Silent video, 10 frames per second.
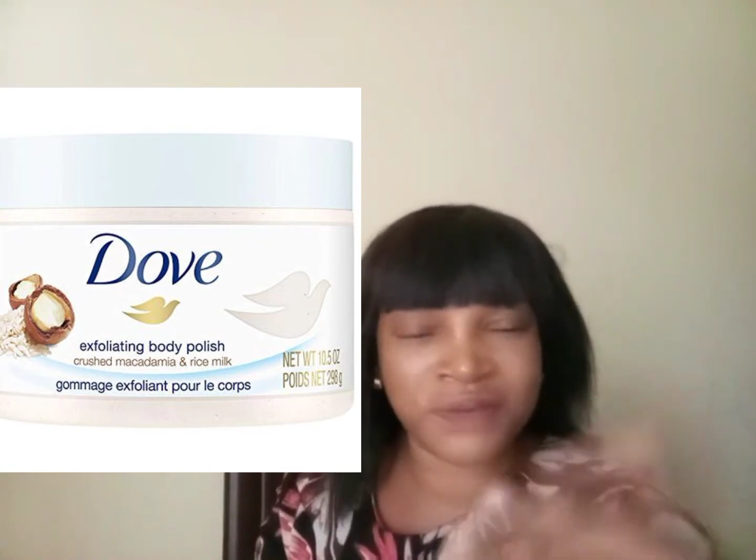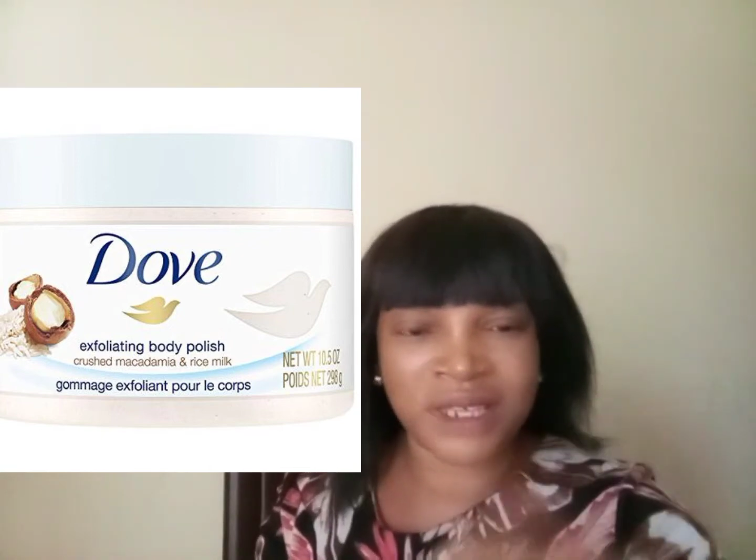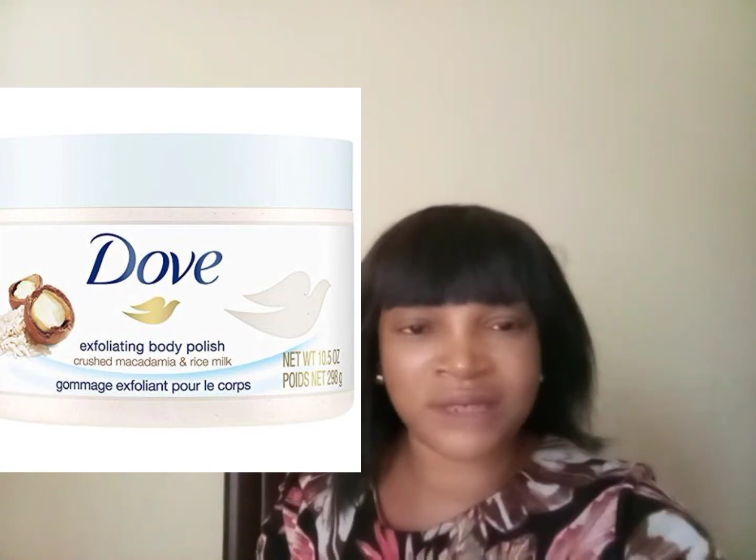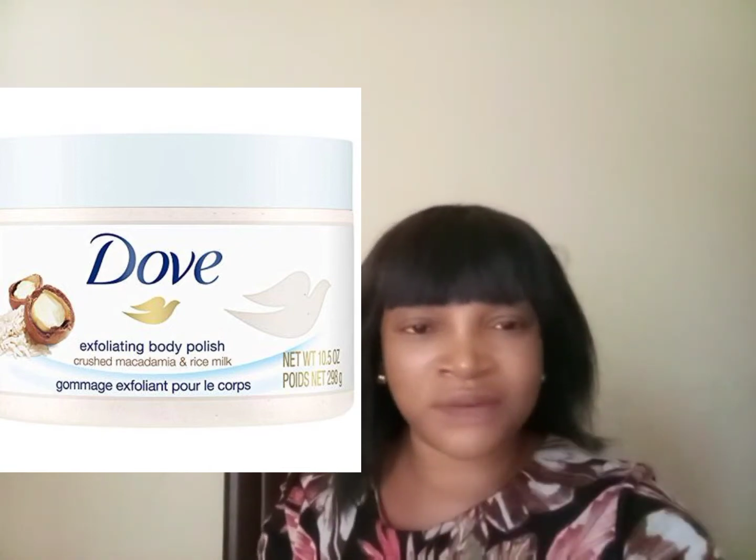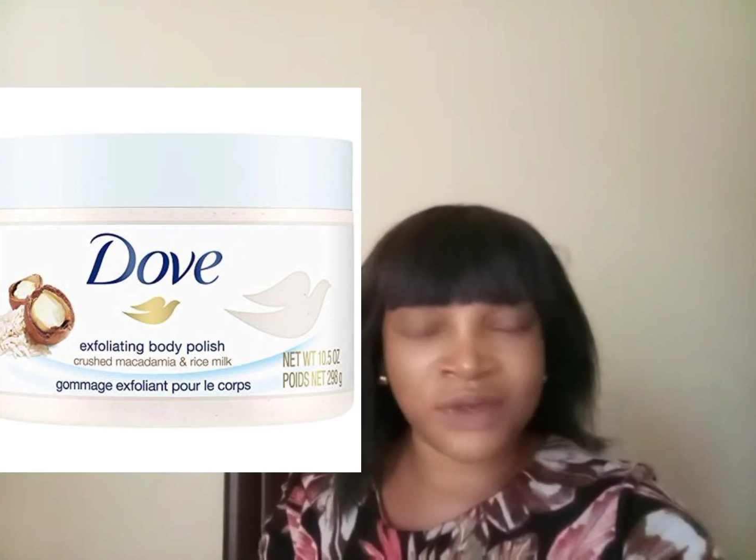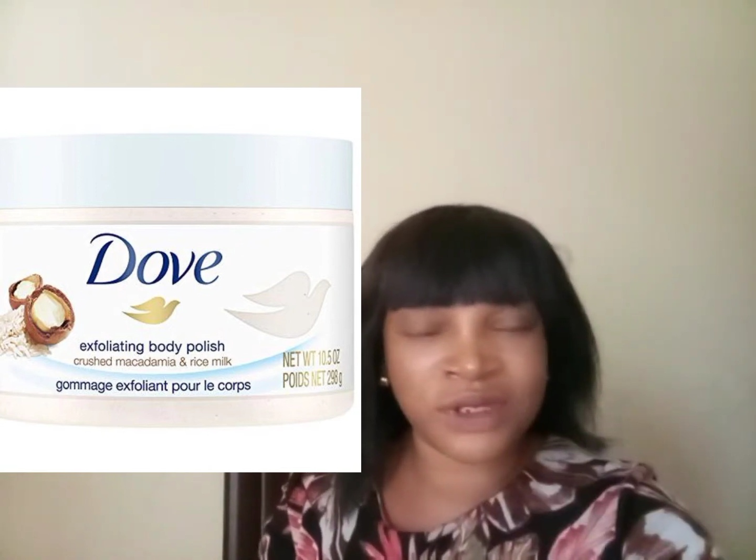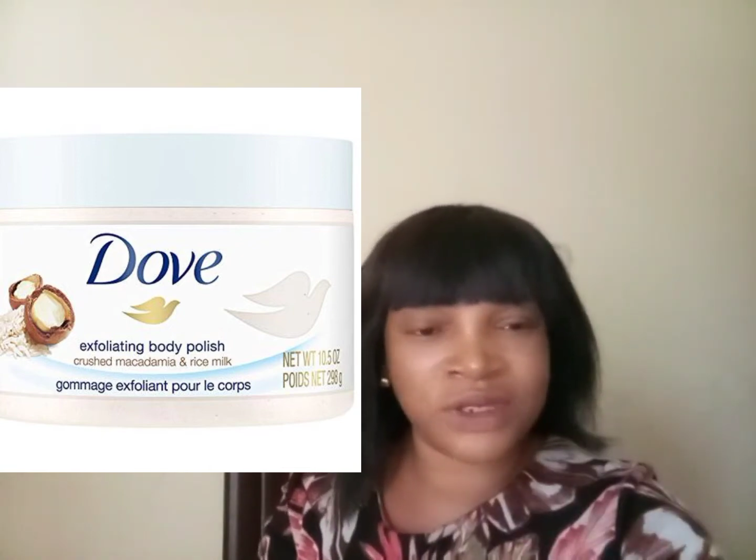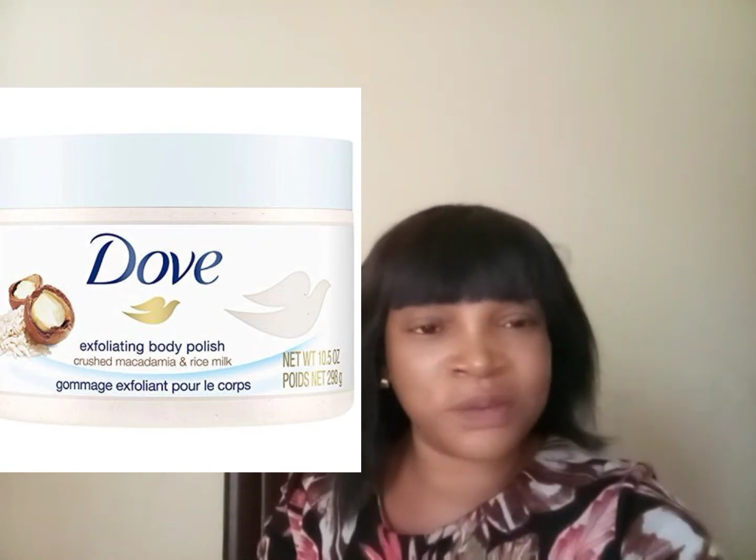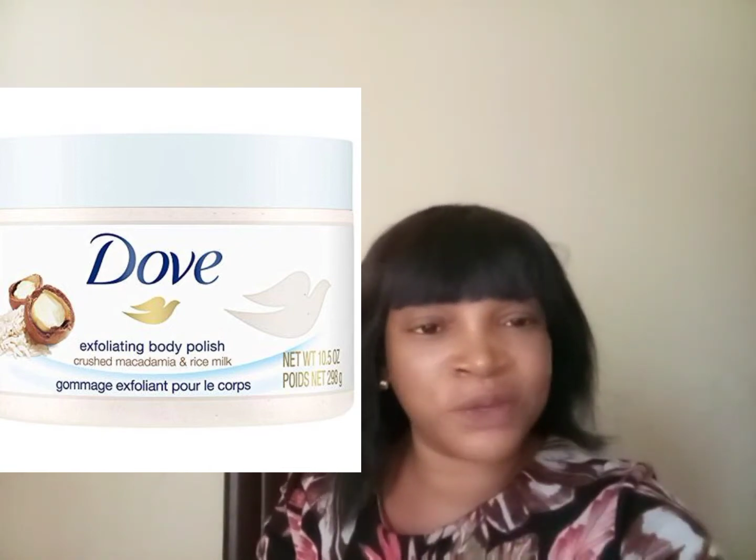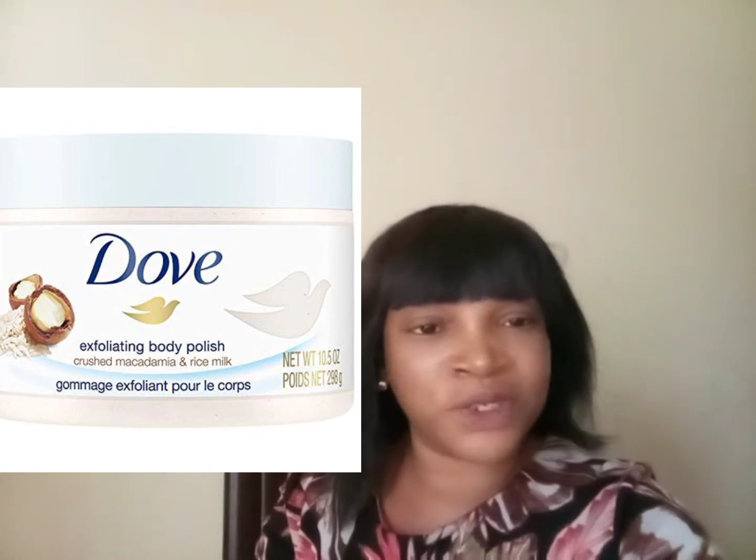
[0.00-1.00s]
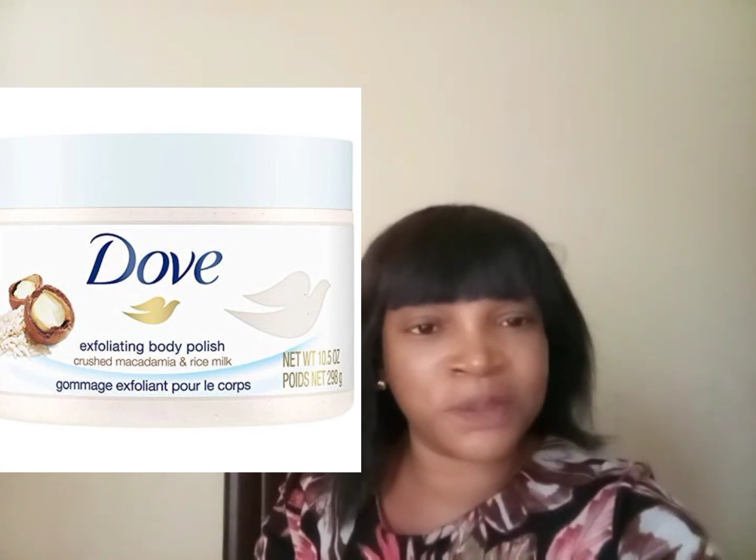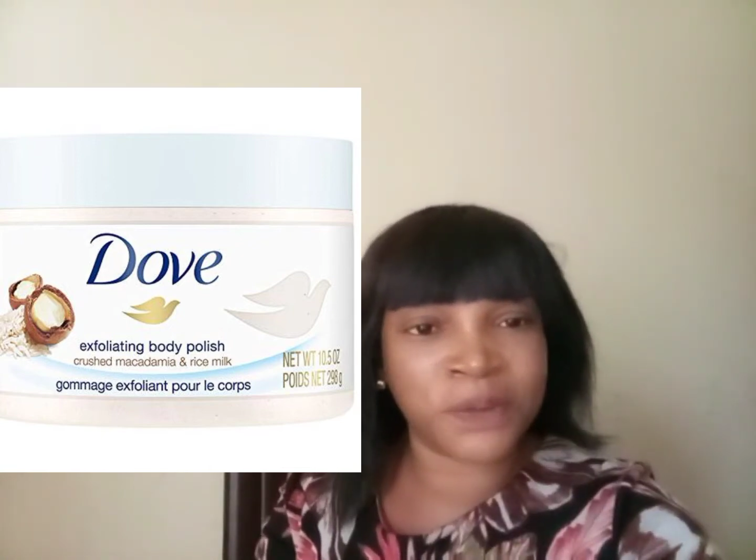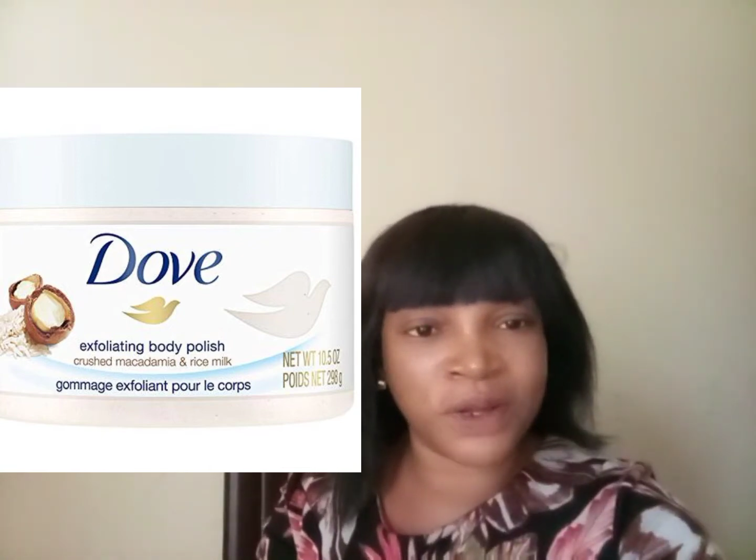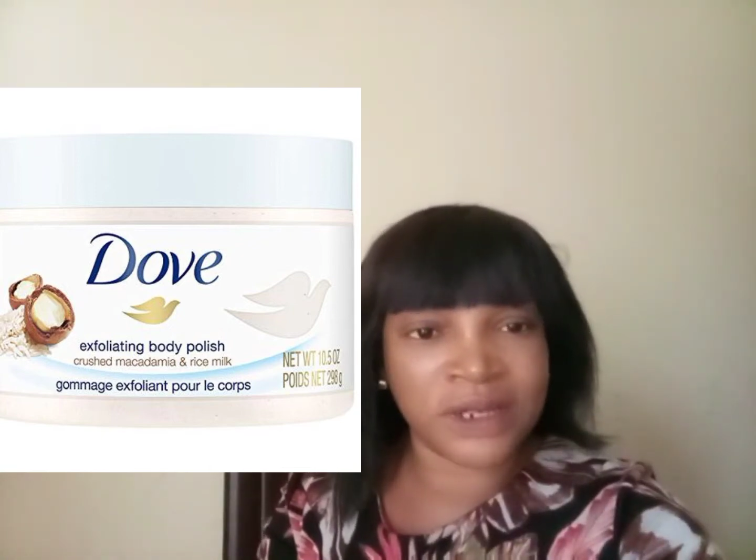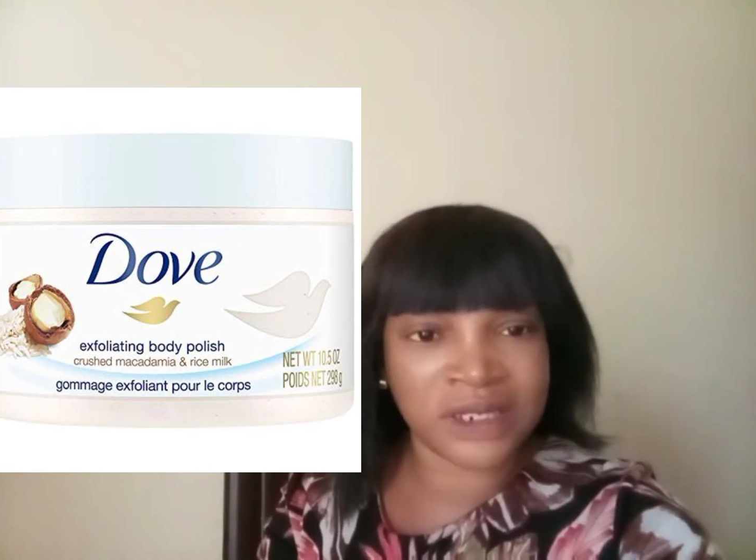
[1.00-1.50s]
Exfoliating Body
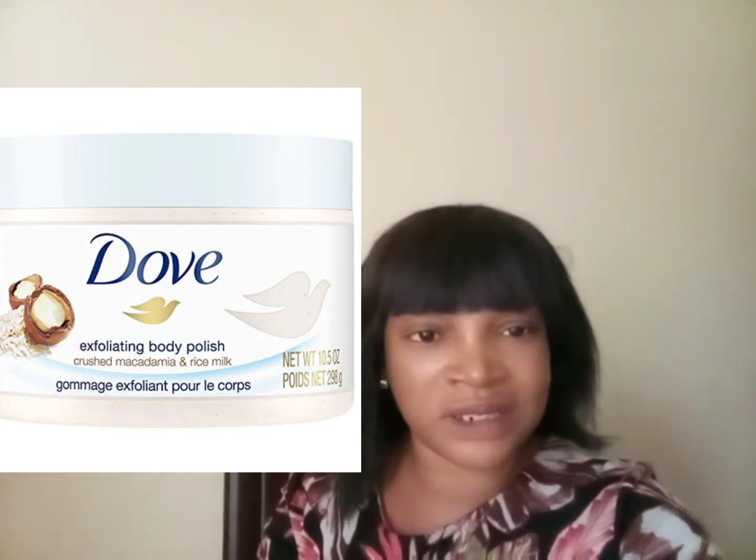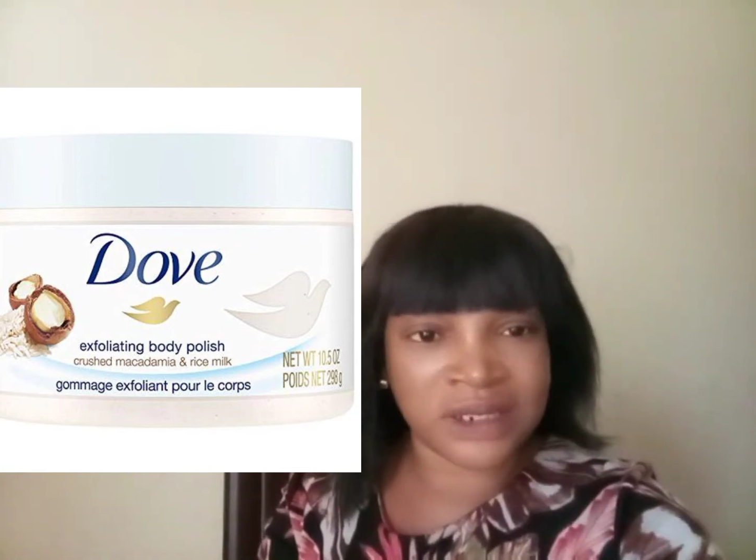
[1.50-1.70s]
Polish